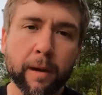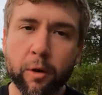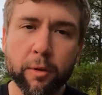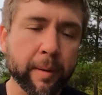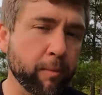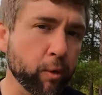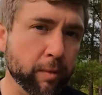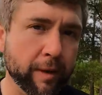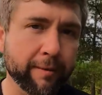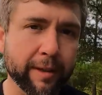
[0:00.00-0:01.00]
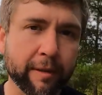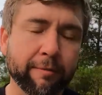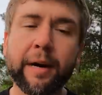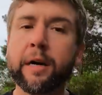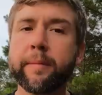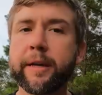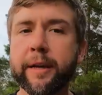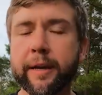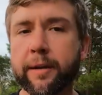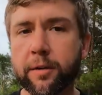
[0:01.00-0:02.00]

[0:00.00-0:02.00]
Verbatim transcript: All the people who believe in the environment and